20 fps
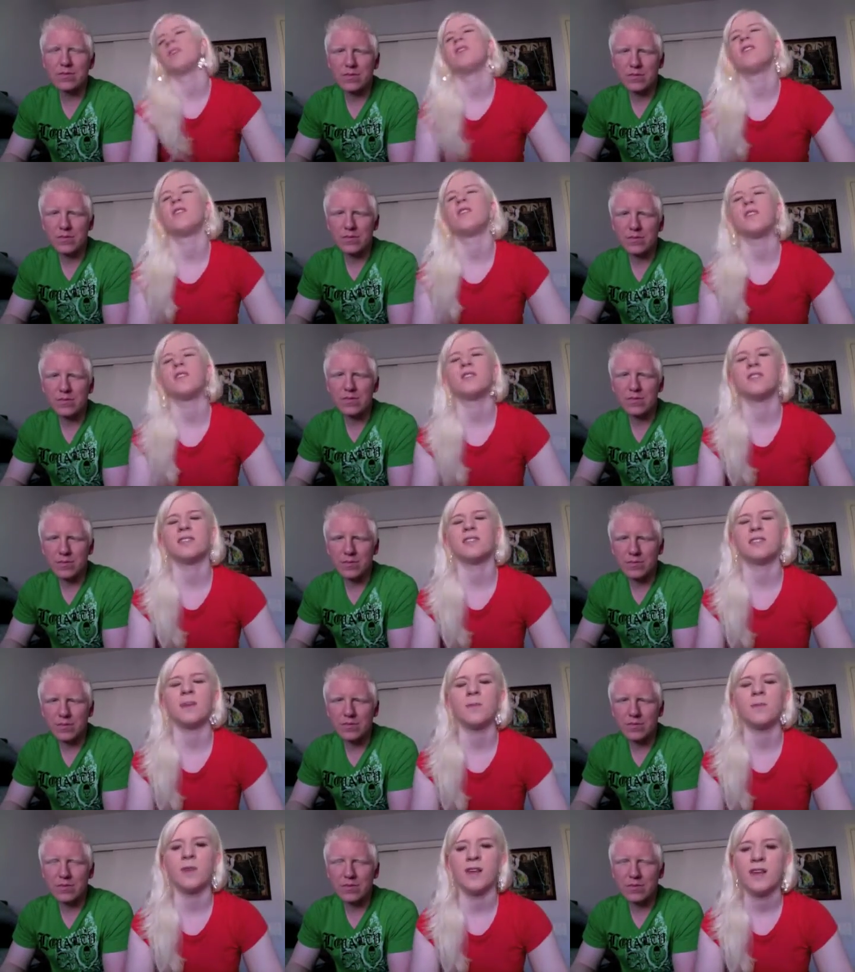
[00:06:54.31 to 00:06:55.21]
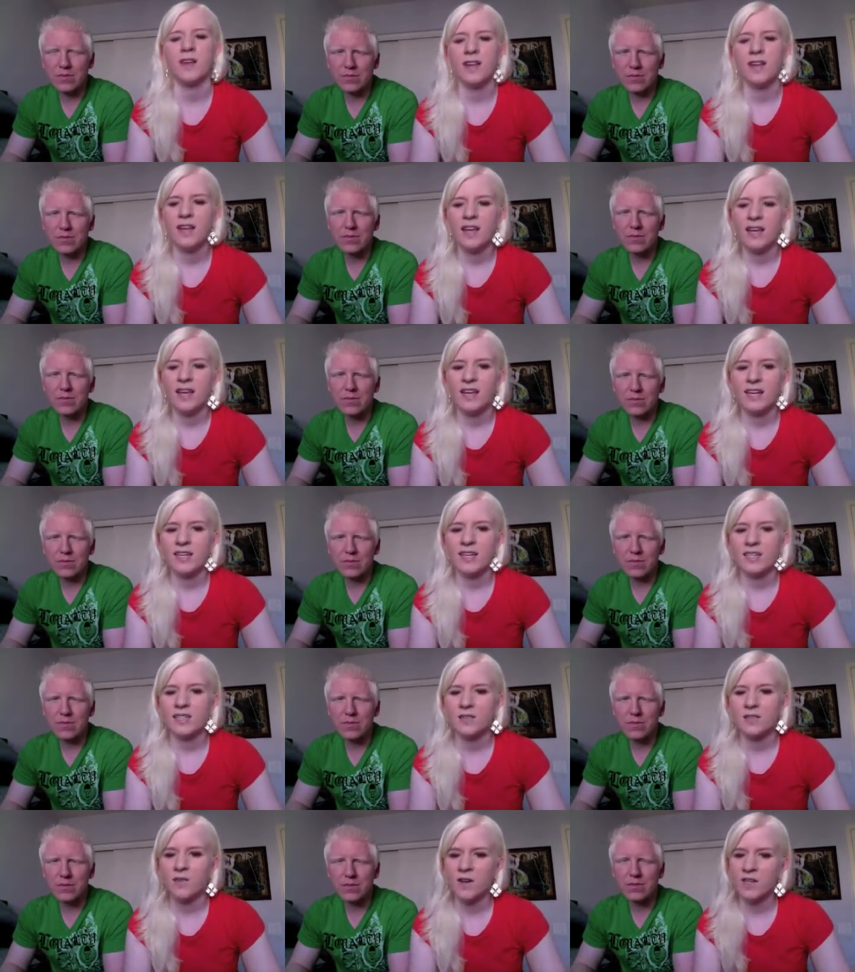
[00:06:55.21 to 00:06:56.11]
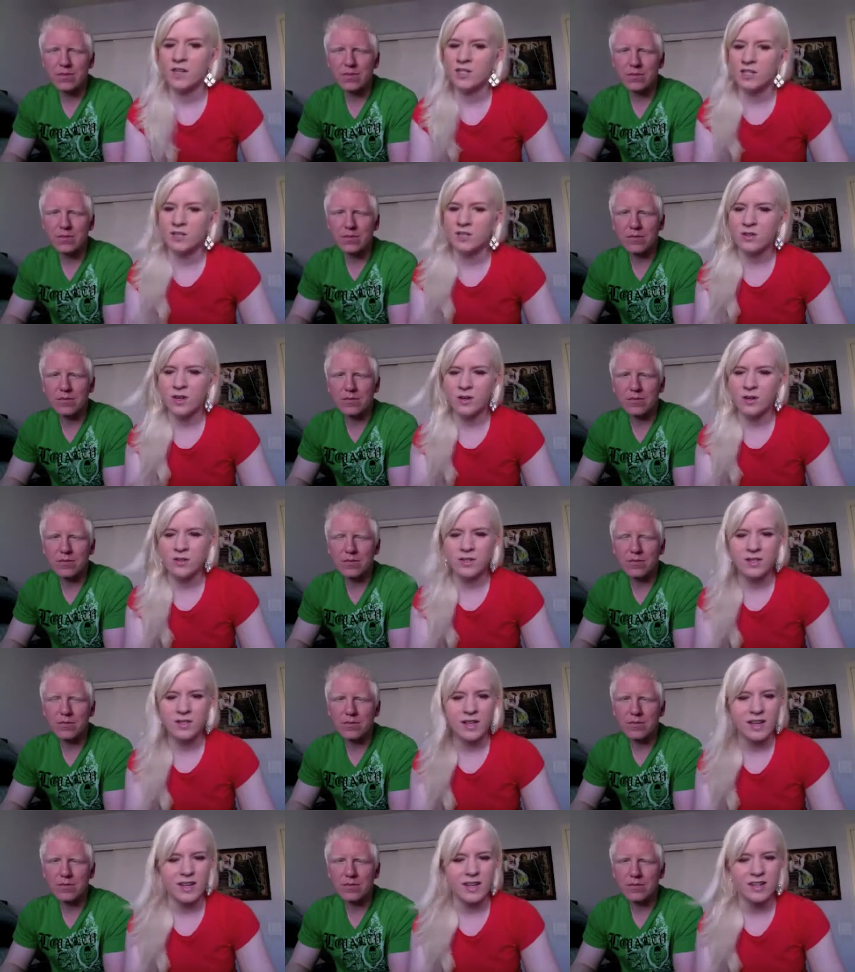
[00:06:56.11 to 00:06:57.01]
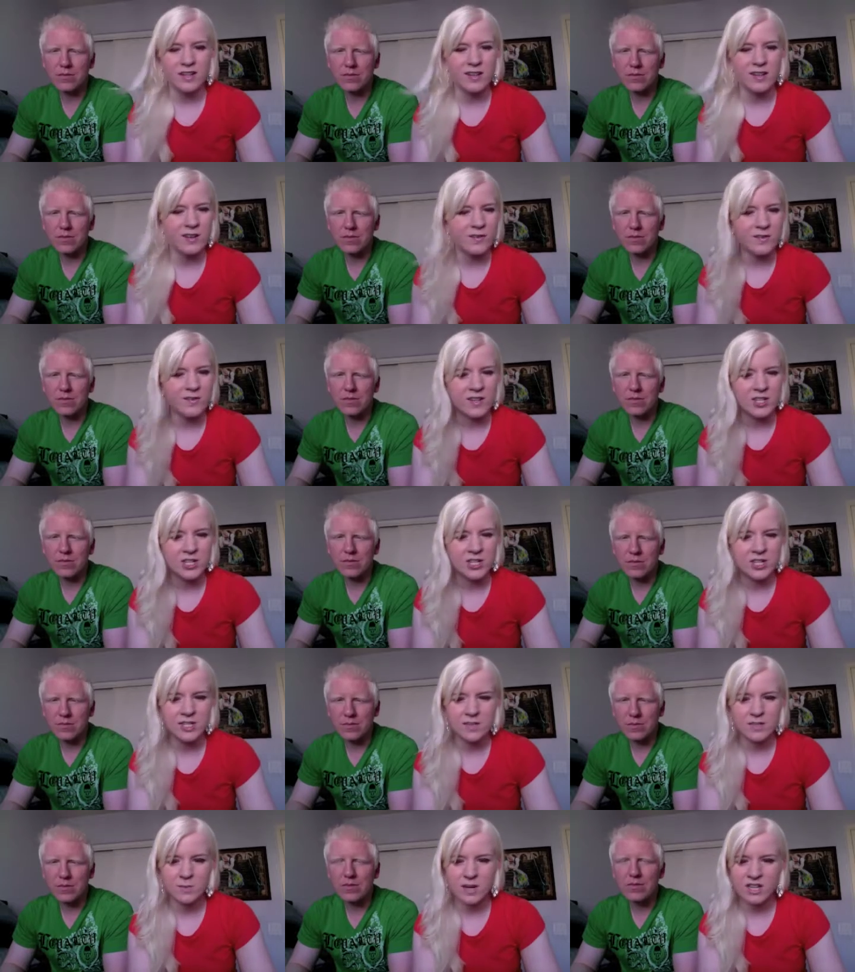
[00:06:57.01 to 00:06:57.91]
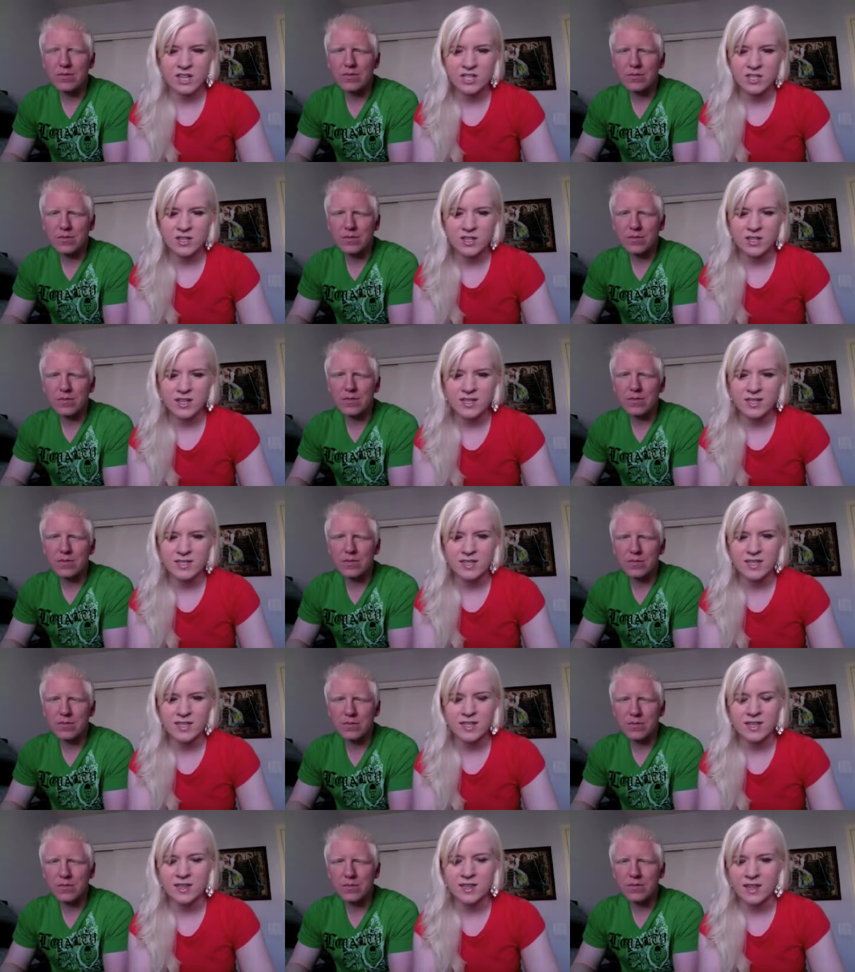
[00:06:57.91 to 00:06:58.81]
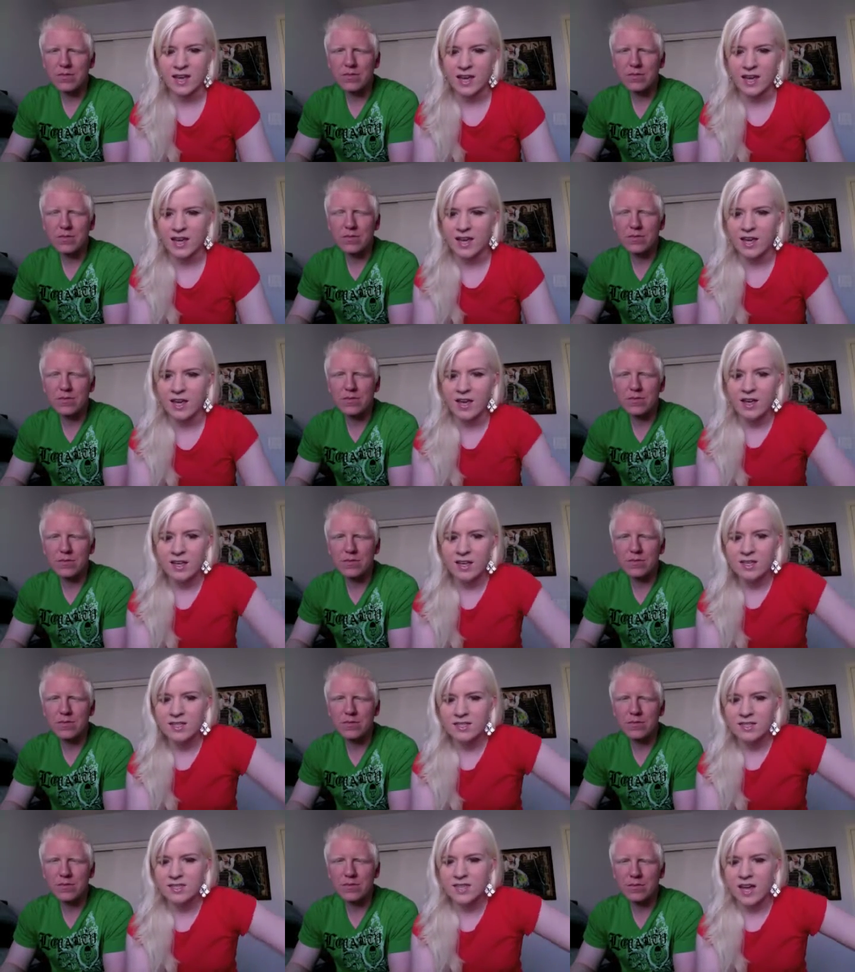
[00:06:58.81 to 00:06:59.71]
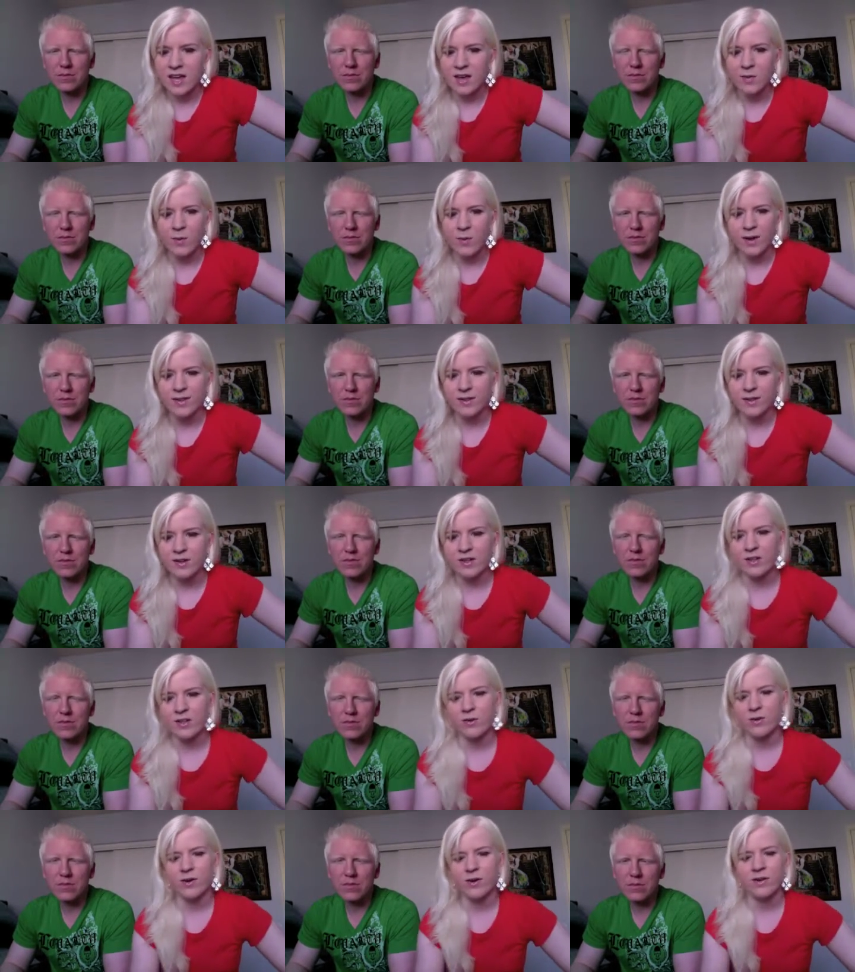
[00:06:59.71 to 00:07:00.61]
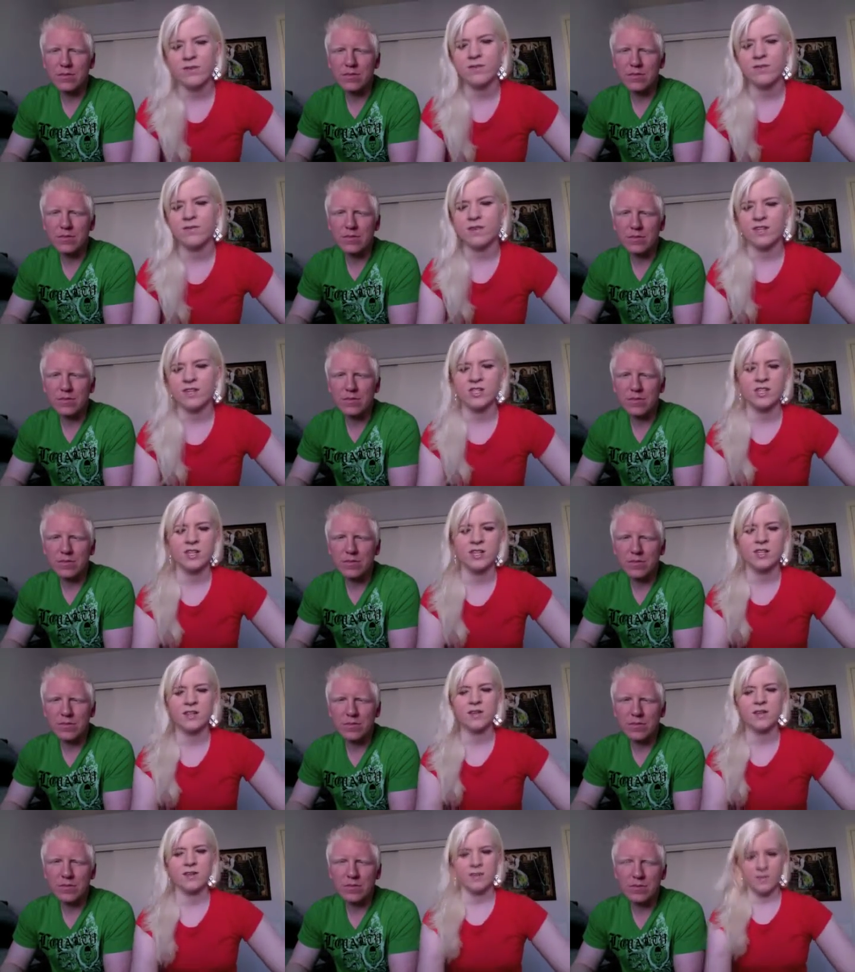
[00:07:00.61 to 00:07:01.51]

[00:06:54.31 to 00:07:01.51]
Speaker 1: or at least somewhat, is first you go to like a low vision specialist and then they say whether your vision